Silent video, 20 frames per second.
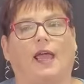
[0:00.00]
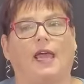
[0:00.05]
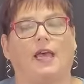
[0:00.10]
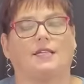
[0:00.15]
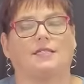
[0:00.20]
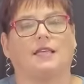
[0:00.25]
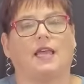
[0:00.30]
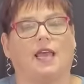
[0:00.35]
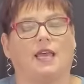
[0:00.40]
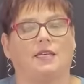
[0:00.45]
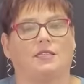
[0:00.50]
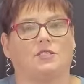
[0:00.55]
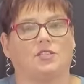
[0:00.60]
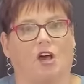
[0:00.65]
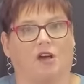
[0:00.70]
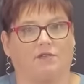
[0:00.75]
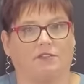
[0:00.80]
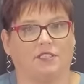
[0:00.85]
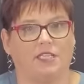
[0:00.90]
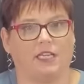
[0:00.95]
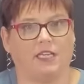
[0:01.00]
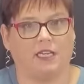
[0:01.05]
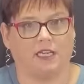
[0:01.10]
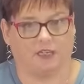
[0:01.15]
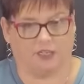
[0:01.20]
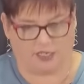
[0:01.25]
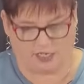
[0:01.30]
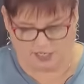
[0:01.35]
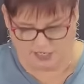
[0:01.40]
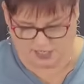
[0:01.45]
SKS Novelty here
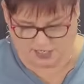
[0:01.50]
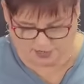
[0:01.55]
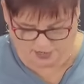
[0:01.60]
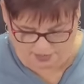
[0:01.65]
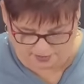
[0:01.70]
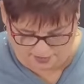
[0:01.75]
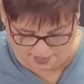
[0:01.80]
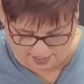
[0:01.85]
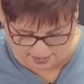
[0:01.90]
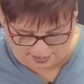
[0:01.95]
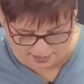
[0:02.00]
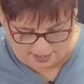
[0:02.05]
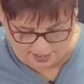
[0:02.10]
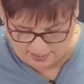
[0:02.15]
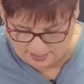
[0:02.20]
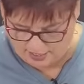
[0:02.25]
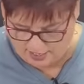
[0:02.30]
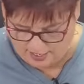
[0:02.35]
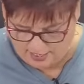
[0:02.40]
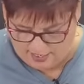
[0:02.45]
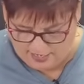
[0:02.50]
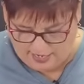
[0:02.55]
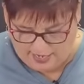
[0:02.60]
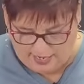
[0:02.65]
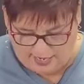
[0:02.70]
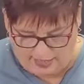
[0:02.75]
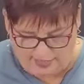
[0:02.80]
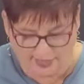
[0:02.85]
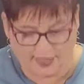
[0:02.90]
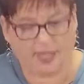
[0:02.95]
in Ontario, Canada,
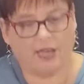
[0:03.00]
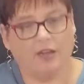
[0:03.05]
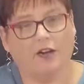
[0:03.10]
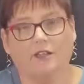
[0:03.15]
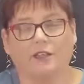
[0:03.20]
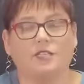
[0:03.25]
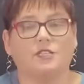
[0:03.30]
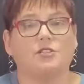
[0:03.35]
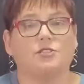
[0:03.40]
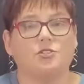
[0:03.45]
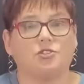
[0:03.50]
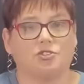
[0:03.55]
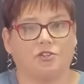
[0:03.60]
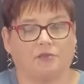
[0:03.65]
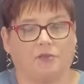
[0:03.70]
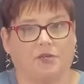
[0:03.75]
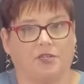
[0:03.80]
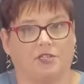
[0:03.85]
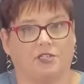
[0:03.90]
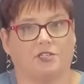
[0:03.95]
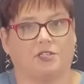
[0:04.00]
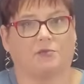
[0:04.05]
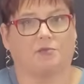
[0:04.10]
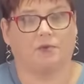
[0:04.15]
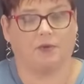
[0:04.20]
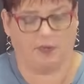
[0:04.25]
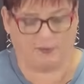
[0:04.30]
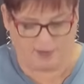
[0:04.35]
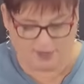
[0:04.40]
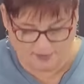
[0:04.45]
and they are the distributors for
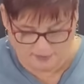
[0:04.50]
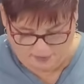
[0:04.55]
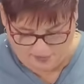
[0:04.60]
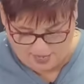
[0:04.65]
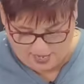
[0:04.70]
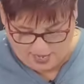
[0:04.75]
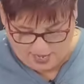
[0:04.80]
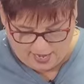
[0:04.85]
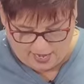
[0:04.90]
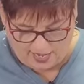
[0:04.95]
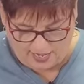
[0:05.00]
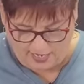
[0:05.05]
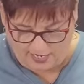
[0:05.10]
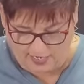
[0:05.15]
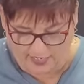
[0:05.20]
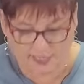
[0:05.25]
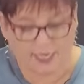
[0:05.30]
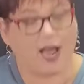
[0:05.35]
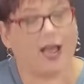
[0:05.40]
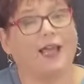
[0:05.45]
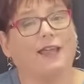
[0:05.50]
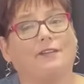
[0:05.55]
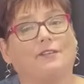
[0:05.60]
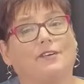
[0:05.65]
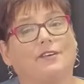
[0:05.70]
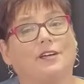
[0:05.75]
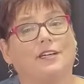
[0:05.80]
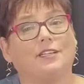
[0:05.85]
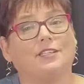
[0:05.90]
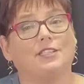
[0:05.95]
Prima. And I'm
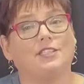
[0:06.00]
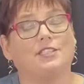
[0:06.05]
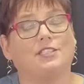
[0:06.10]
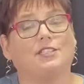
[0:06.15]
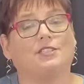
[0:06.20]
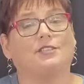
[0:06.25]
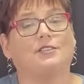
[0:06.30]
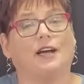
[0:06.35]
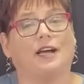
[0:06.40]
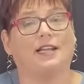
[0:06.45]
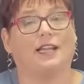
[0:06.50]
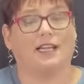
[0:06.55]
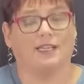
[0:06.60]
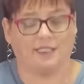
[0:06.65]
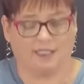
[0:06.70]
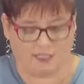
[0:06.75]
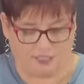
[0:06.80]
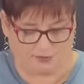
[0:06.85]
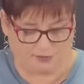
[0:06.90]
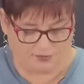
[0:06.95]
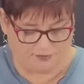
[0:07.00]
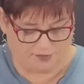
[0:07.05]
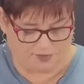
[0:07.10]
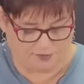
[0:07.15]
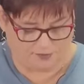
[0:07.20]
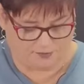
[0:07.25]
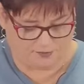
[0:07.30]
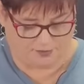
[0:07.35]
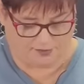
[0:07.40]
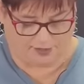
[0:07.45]
going to do a nice little
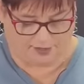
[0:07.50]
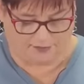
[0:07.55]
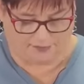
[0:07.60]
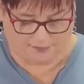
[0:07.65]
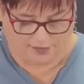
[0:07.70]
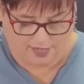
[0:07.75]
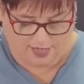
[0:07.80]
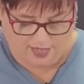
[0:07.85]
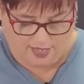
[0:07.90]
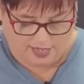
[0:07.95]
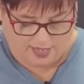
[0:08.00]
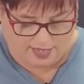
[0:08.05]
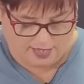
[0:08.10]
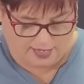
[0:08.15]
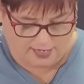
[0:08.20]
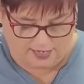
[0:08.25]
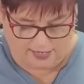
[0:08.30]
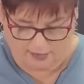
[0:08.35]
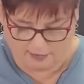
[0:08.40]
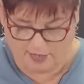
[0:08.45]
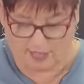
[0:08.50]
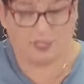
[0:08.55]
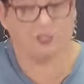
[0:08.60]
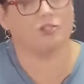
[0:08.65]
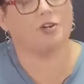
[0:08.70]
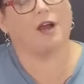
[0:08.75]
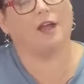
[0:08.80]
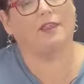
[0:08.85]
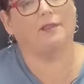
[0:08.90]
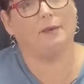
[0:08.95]
review for them and
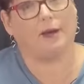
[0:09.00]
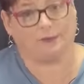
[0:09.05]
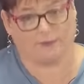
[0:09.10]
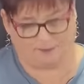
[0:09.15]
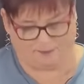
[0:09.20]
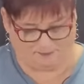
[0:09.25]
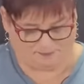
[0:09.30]
try them out.